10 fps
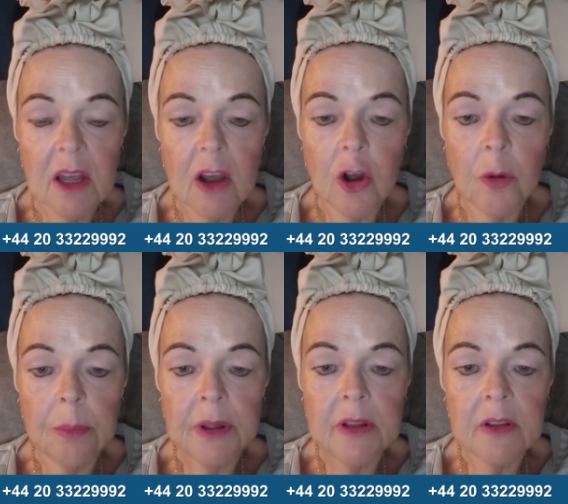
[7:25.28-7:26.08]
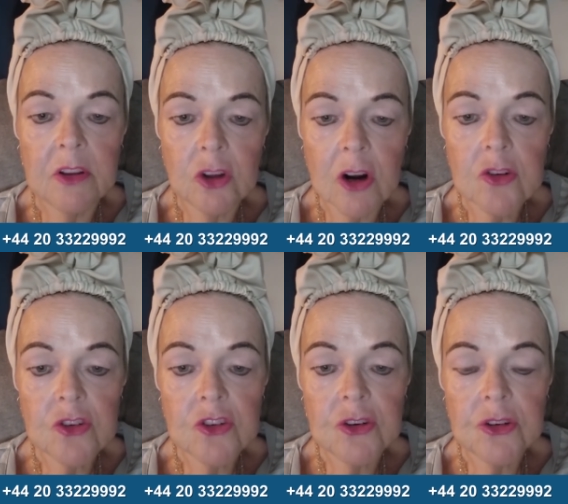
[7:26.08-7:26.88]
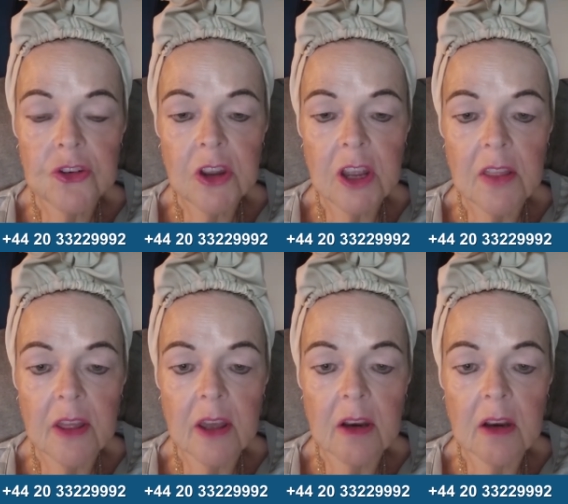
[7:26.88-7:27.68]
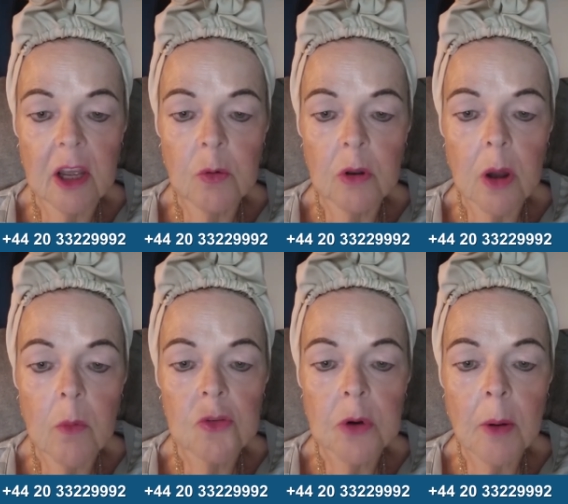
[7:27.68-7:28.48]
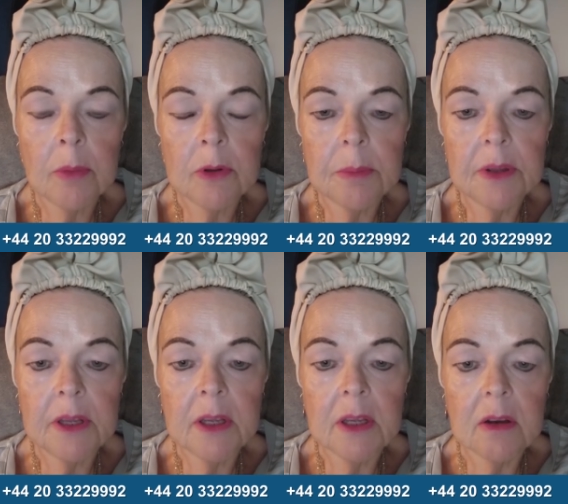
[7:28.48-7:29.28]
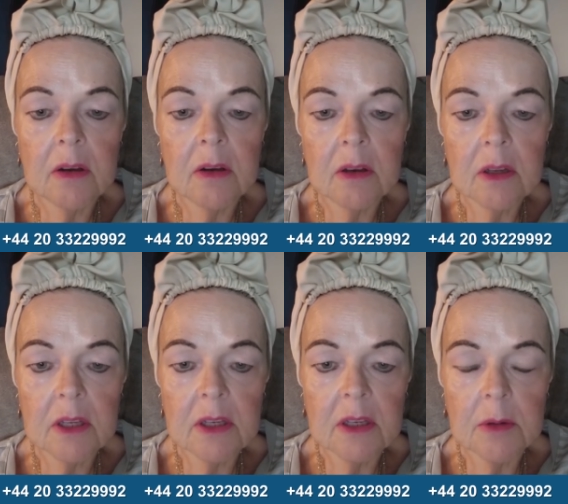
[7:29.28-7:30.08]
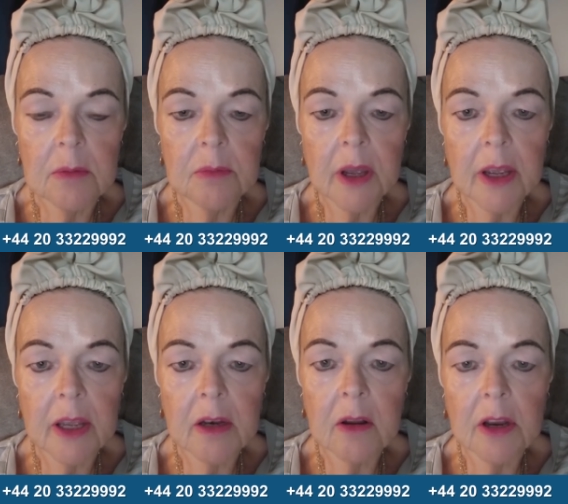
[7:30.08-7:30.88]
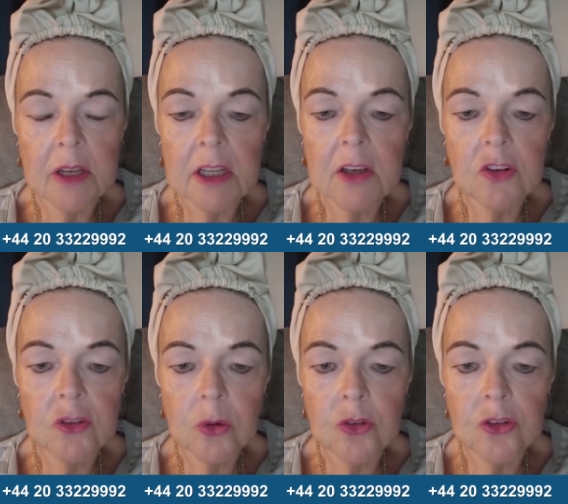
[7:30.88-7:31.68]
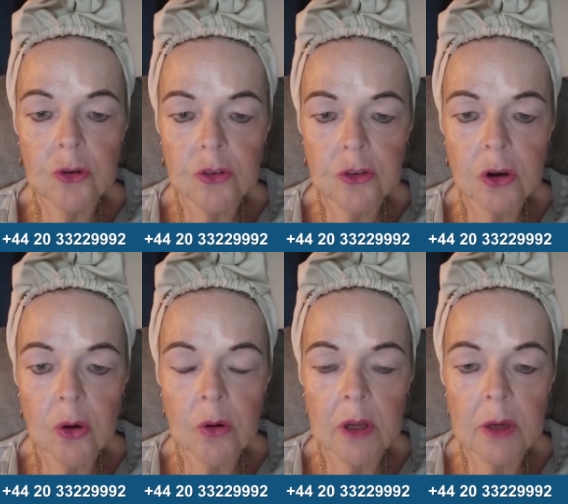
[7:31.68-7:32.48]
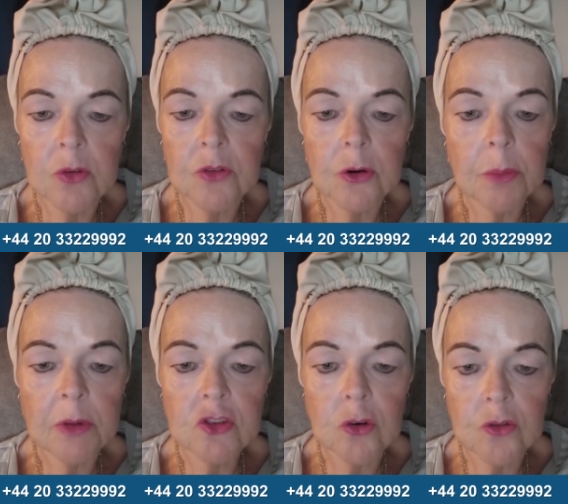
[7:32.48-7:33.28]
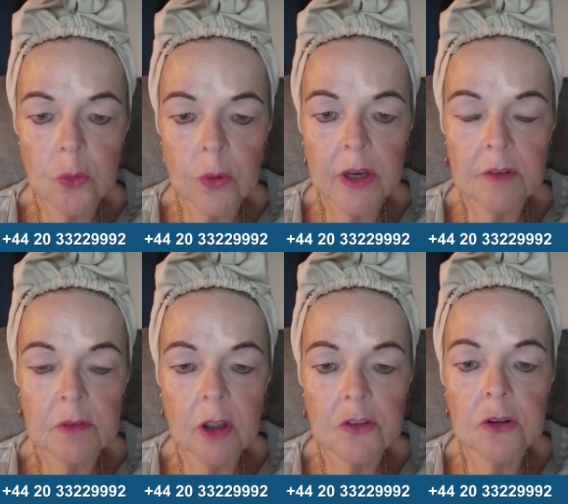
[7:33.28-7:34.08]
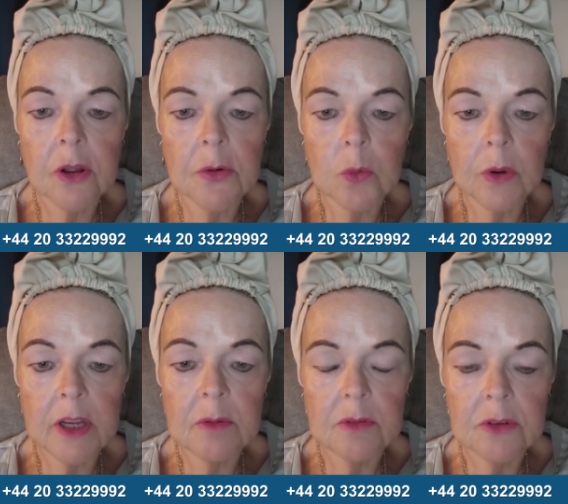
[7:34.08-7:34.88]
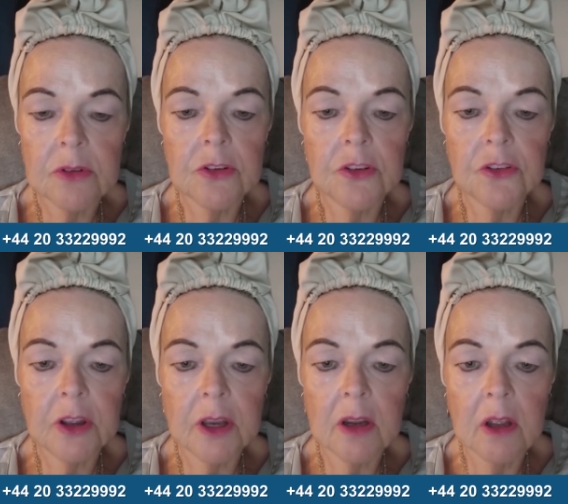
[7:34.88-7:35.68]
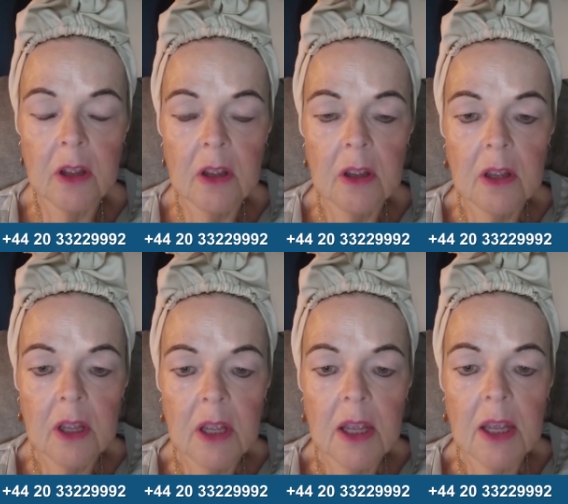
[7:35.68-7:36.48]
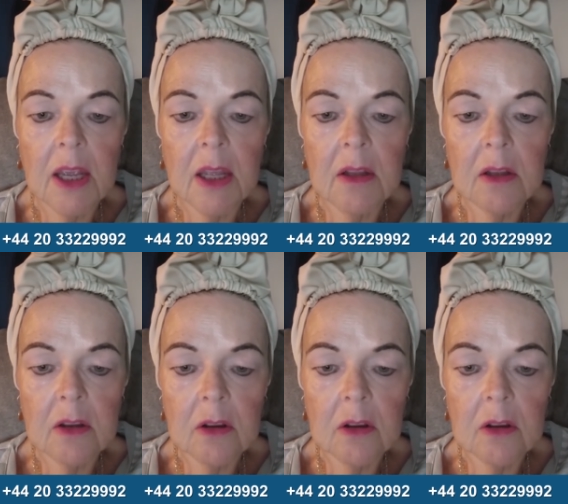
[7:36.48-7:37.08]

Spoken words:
But the doctors here say that I will always probably be a kidney. I had a lot of kidney stones years ago. I was very much overweight. I've lost a lot of weight since then. And